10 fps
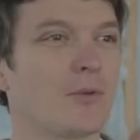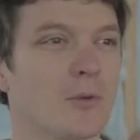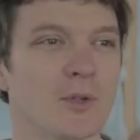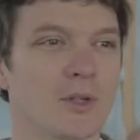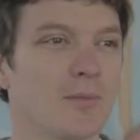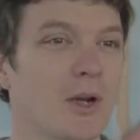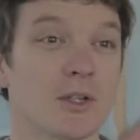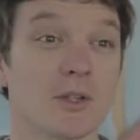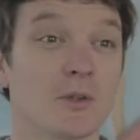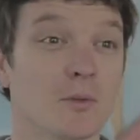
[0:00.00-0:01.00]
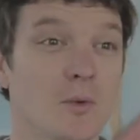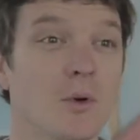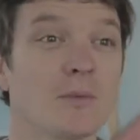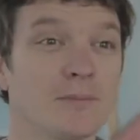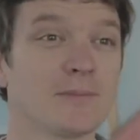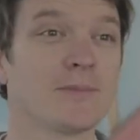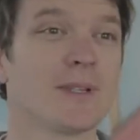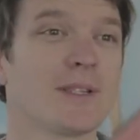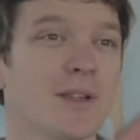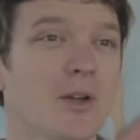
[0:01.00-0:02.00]
performance is much less than a wall,
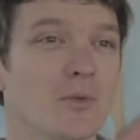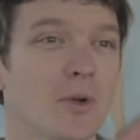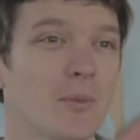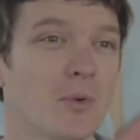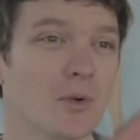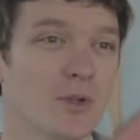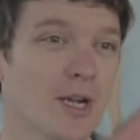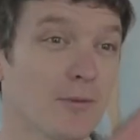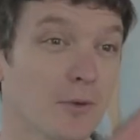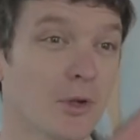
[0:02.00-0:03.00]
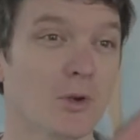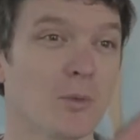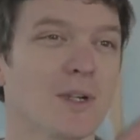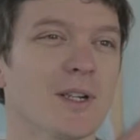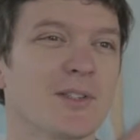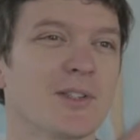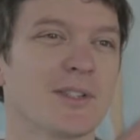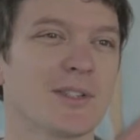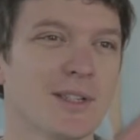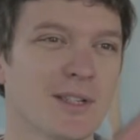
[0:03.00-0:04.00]
so it's really important to have really good windows
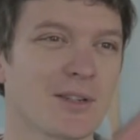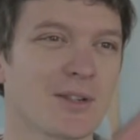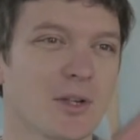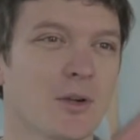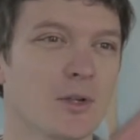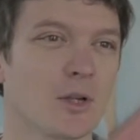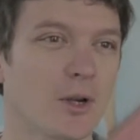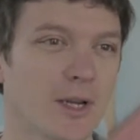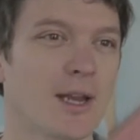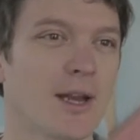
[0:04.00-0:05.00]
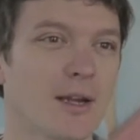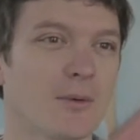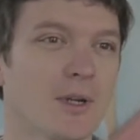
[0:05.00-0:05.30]
because you lose a lot of heat out of your